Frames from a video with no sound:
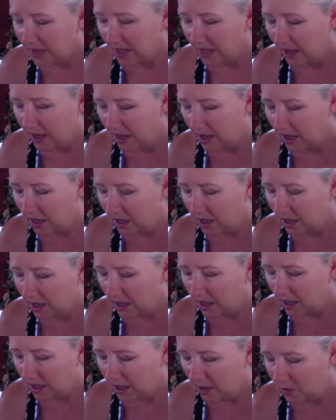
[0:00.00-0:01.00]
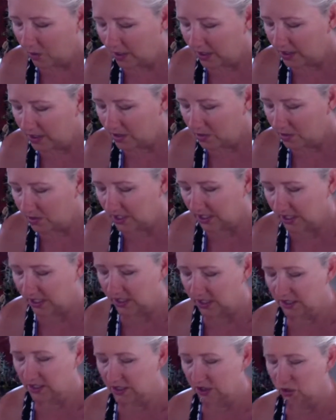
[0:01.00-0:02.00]
What else was I
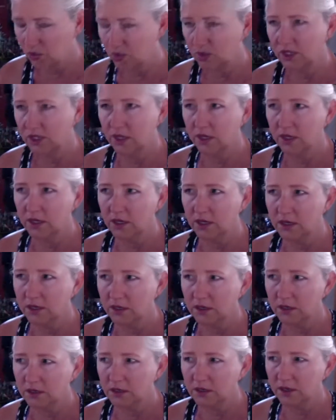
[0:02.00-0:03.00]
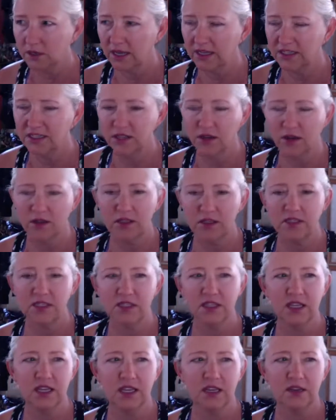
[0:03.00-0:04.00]
going to do with I saw this
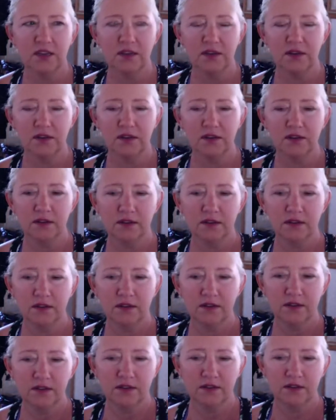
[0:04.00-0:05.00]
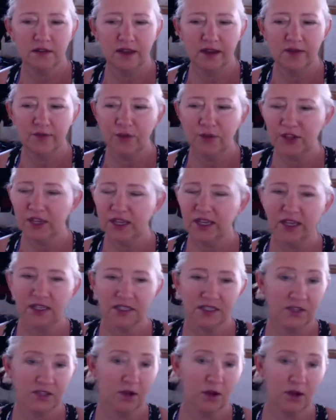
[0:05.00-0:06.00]
thing. Everything I
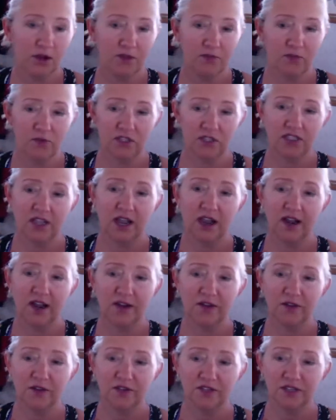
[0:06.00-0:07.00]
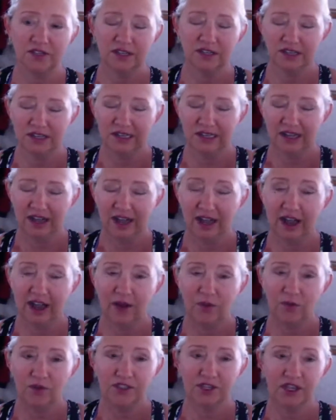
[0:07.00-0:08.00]
saw with tires, I
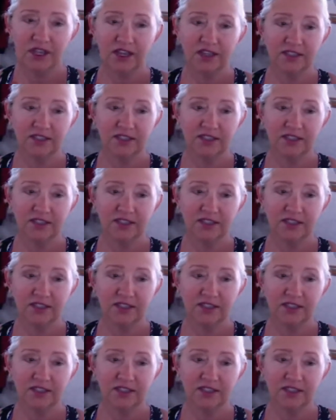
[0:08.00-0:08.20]
was like